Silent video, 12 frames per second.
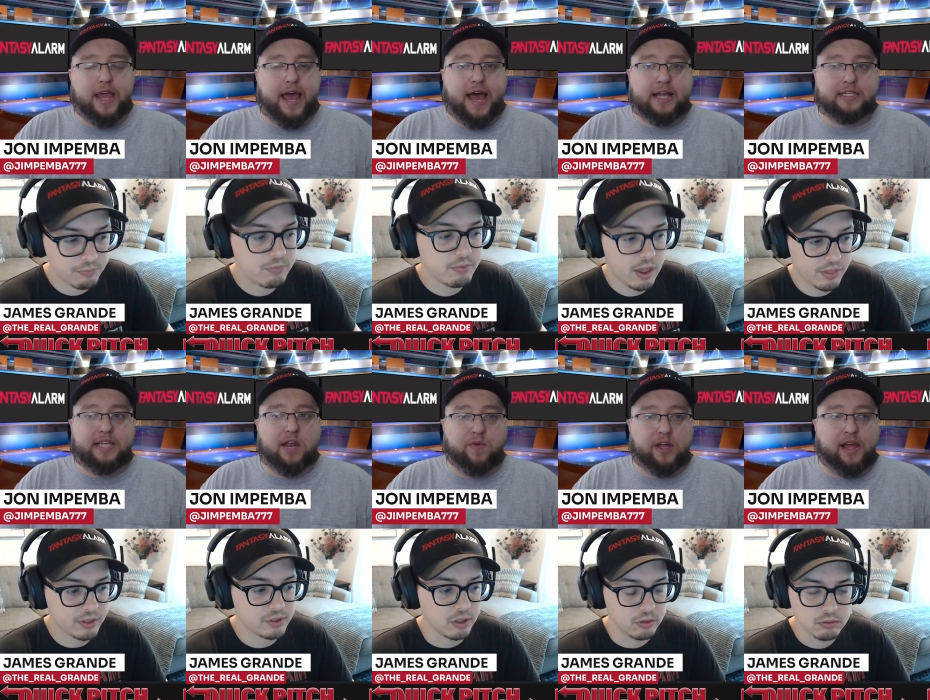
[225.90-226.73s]
Speaker 1: as they
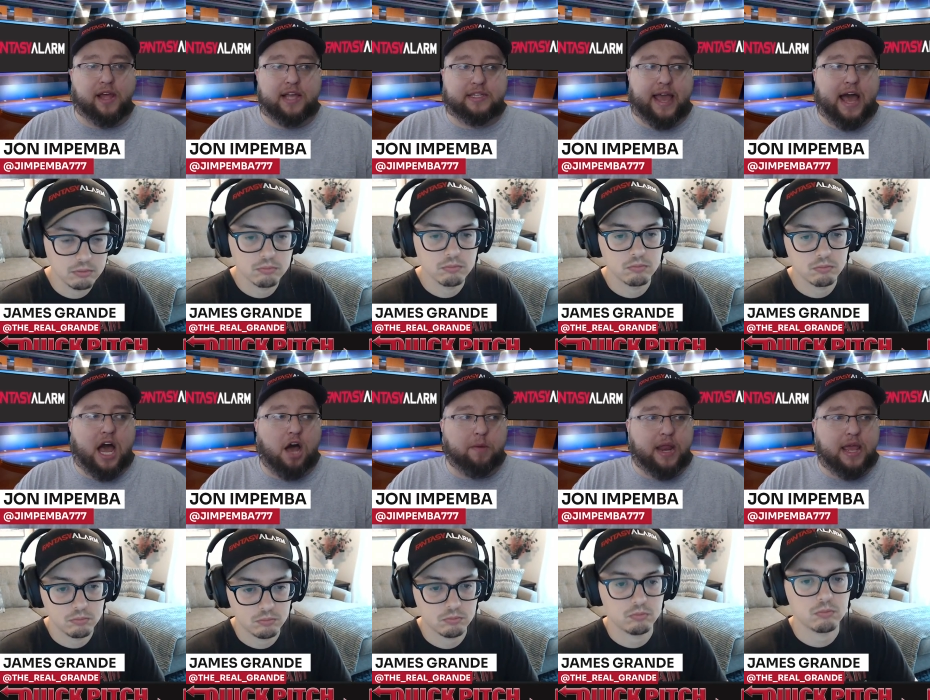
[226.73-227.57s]
realize how
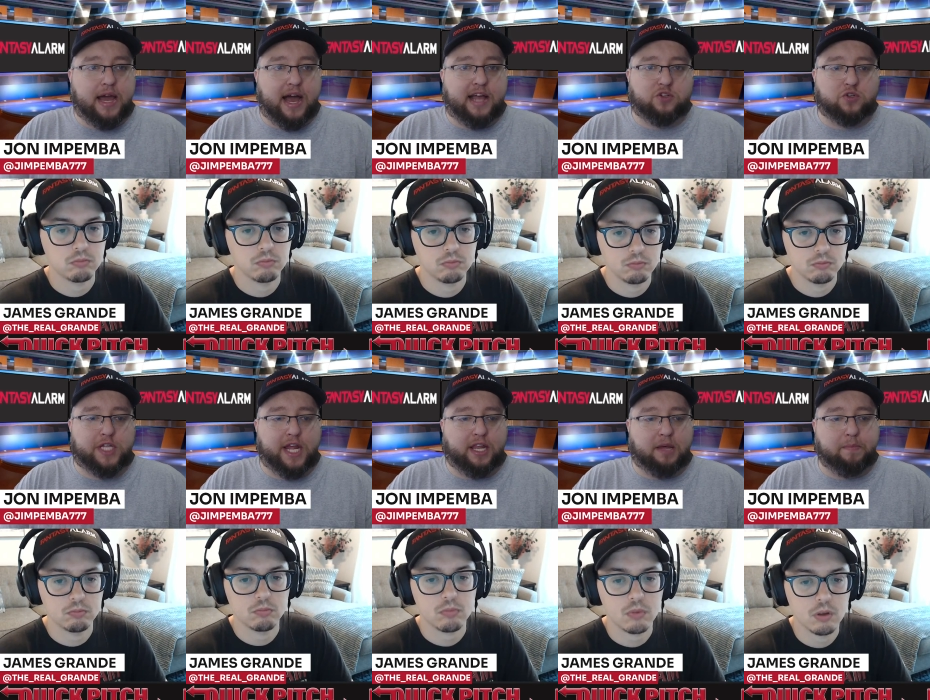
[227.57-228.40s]
many guys are
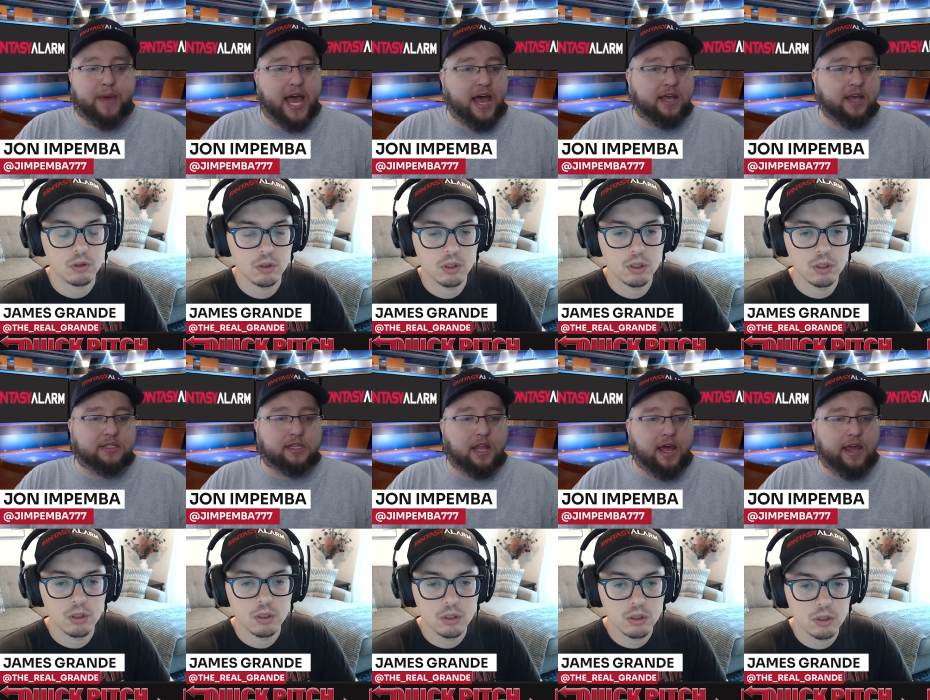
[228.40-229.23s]
stealing bags and
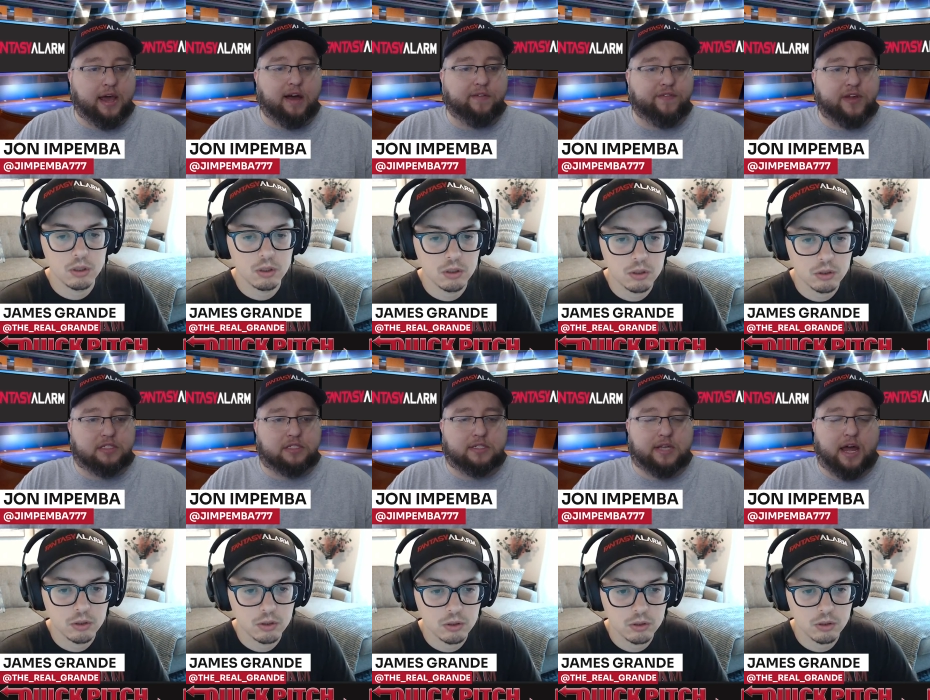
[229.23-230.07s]

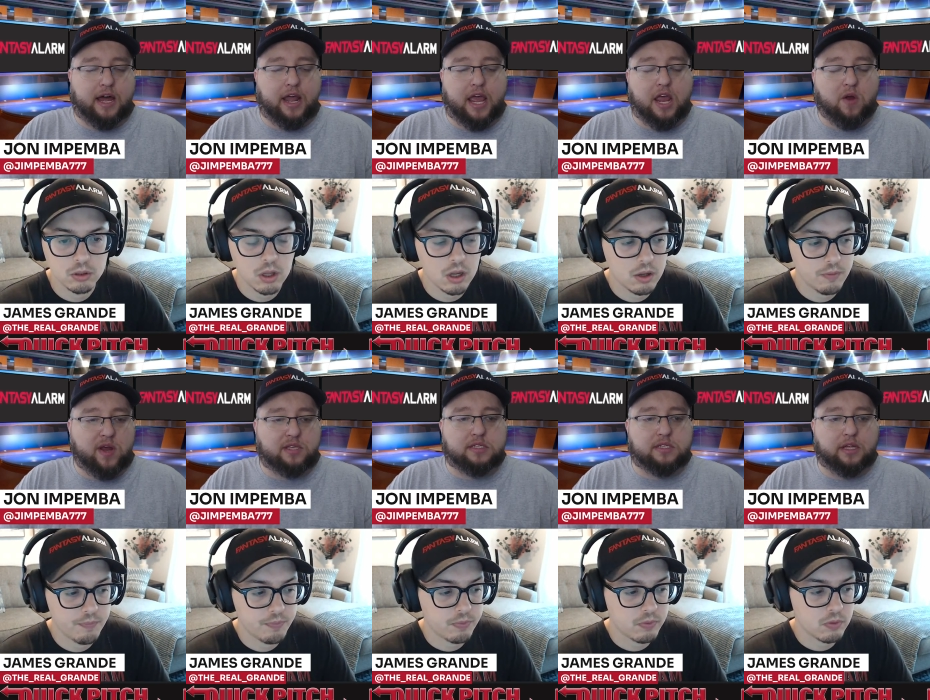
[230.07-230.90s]
offense kind of
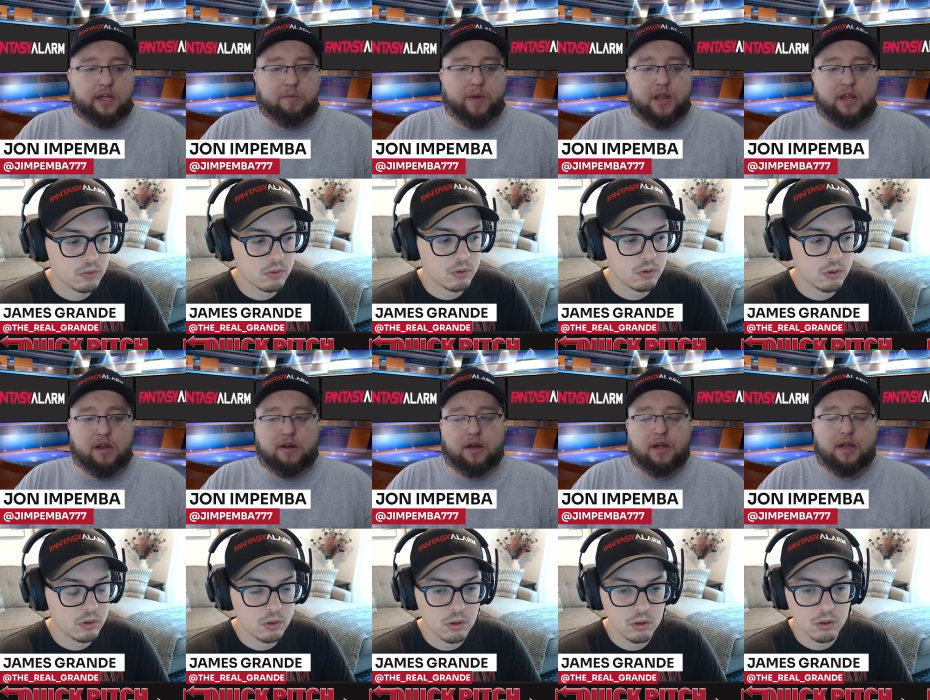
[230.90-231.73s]
increases a little bit here.
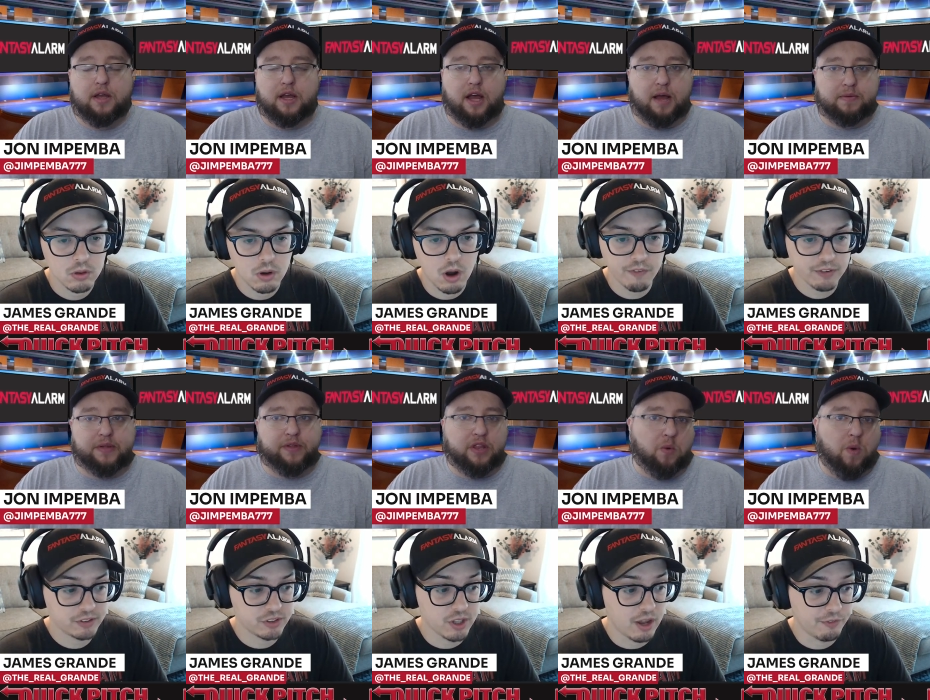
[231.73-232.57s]
Speaker 2: Offense
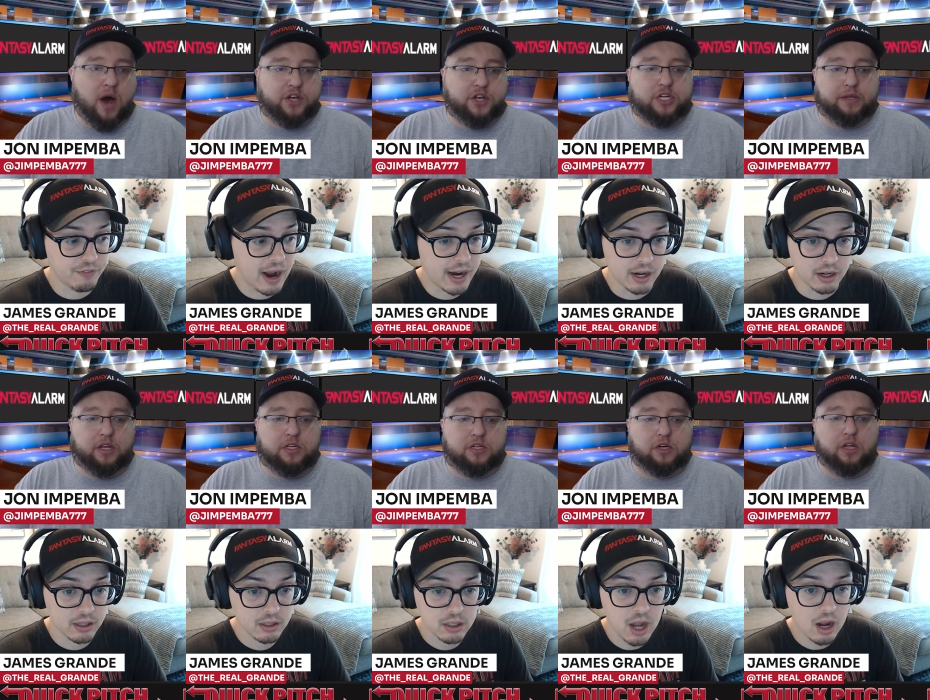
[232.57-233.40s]
is on fire.
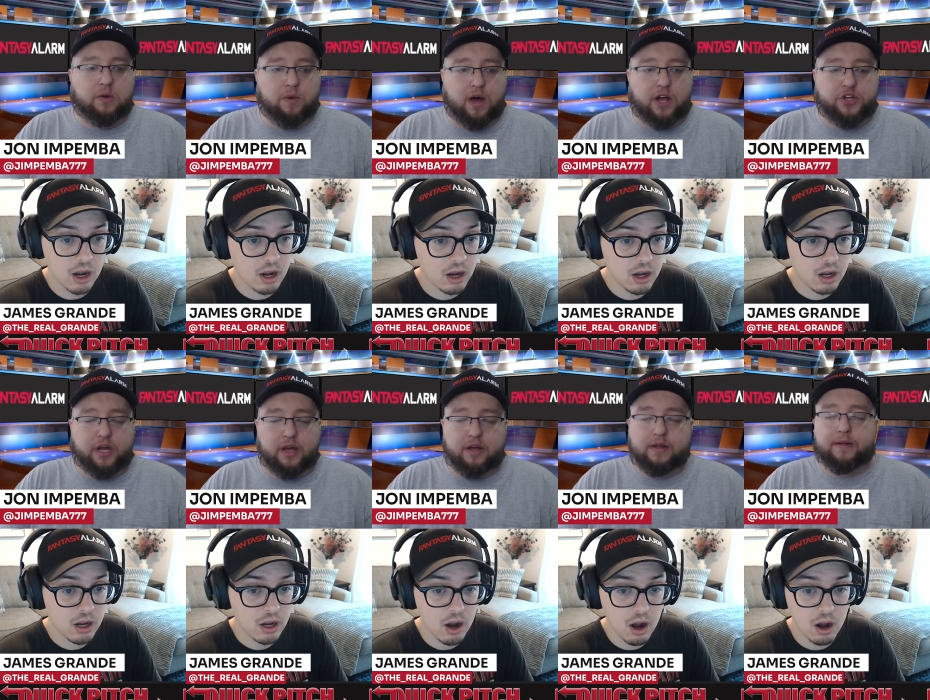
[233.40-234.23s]
Speaker 1: Certainly to watch. Yeah.
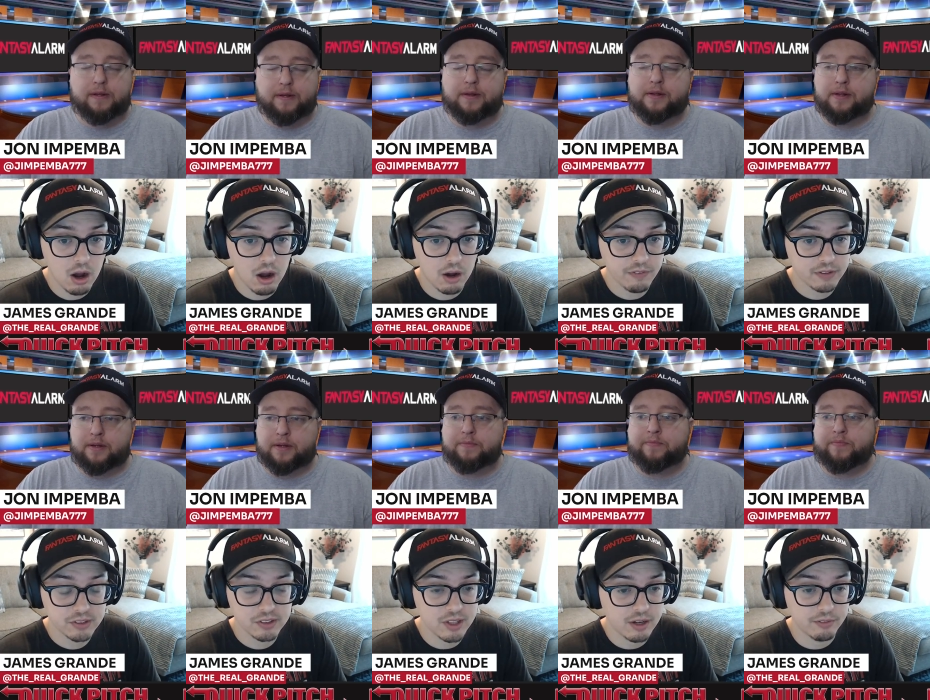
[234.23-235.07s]
Speaker 2: Offense
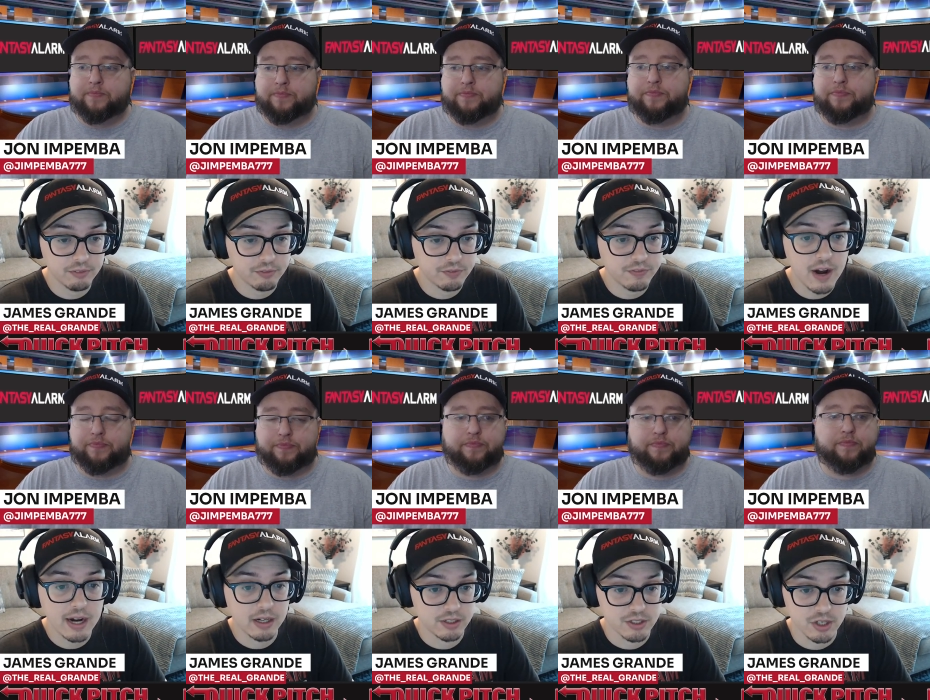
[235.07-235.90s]
is on
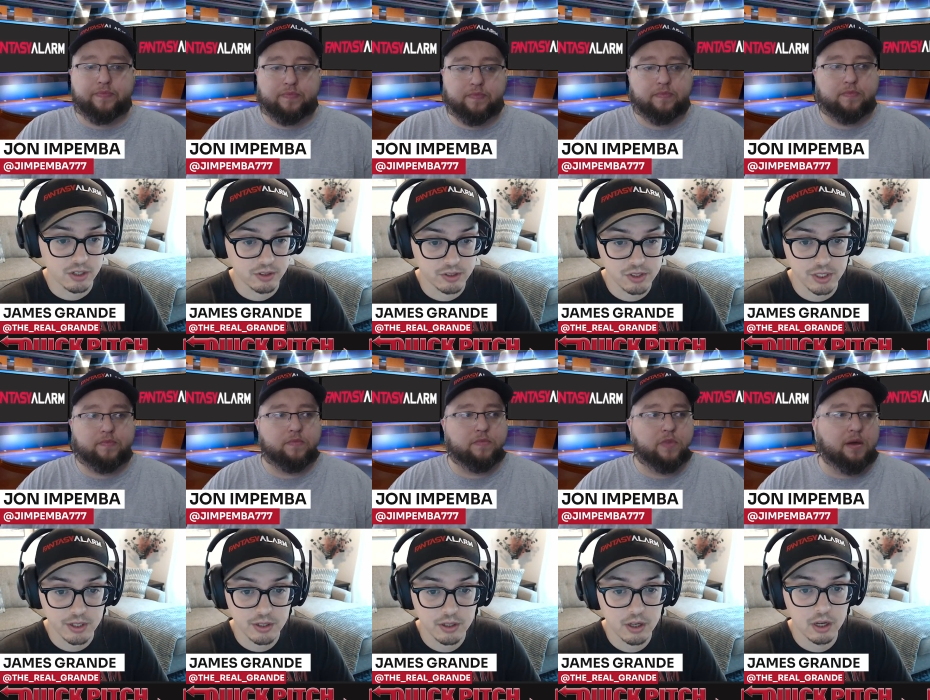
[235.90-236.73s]
fire to start this year.
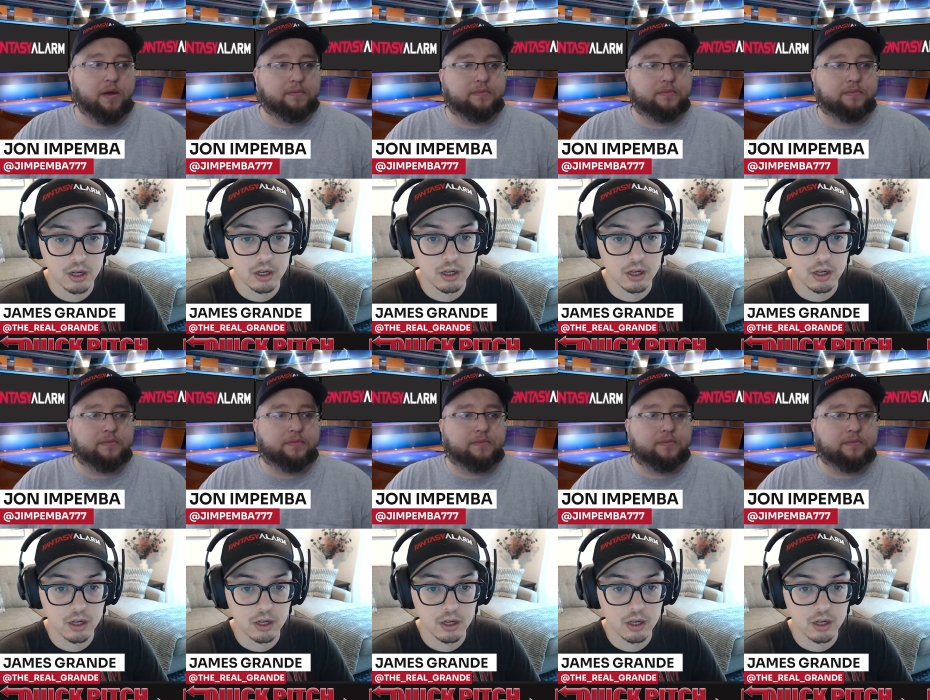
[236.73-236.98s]
Yep.